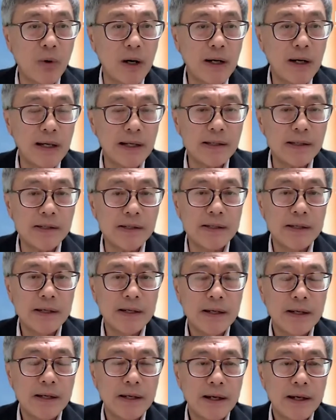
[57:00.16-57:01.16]
workers.
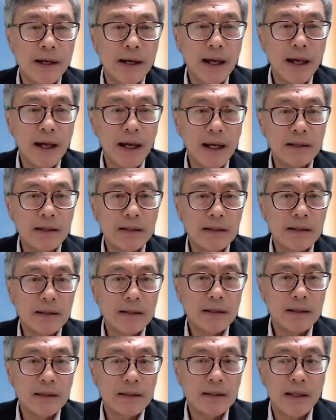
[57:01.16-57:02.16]

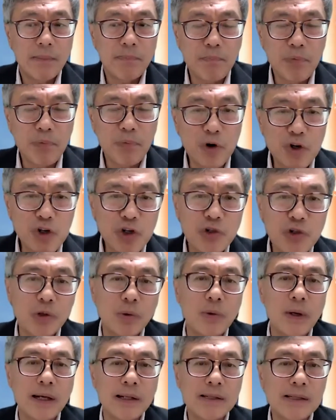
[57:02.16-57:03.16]
And the push
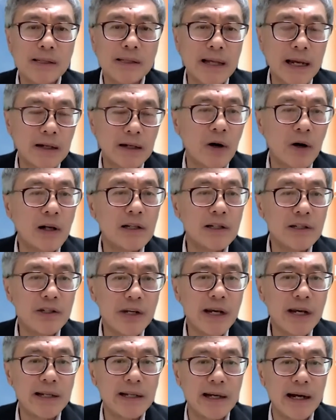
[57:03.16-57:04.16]
towards
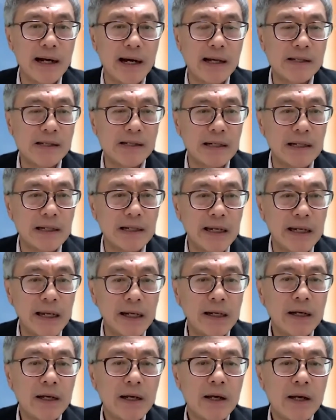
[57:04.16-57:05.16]
technology enhanced
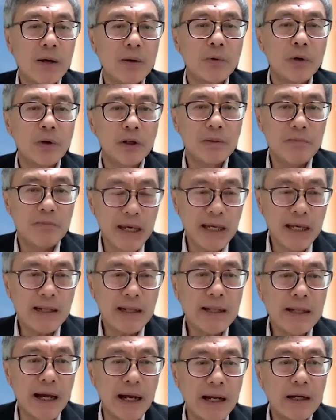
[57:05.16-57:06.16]
learning would
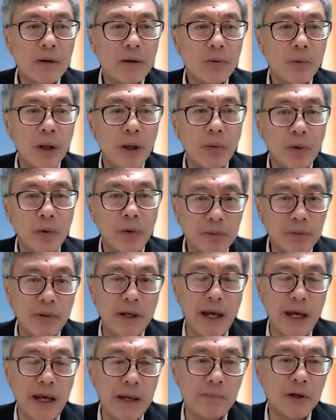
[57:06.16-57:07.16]
mean that we would
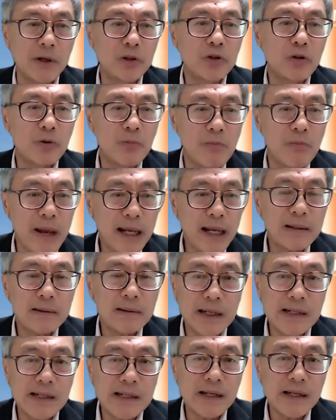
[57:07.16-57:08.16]
be able to
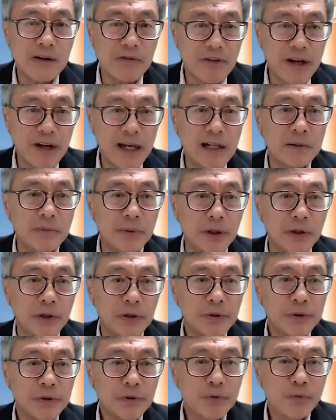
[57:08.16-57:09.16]
make this
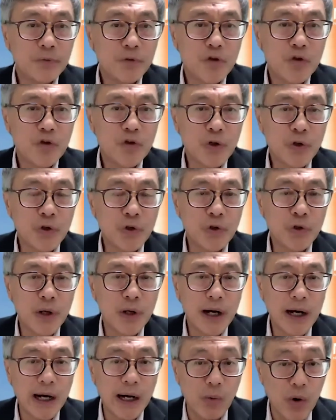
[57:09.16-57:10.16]
available
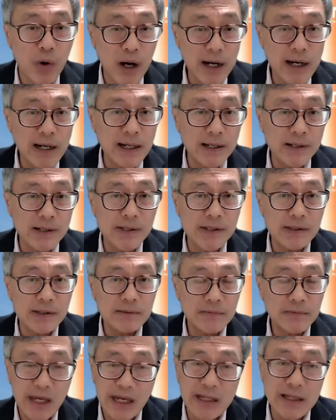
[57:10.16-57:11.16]
to our workers
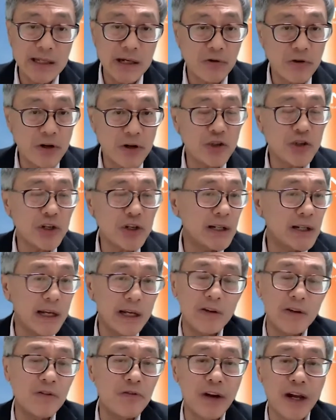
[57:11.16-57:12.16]
in the region
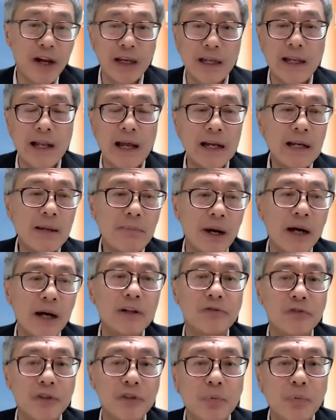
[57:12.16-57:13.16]
and in fact in any part
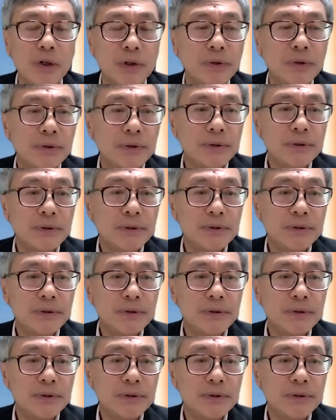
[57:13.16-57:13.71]
of the world.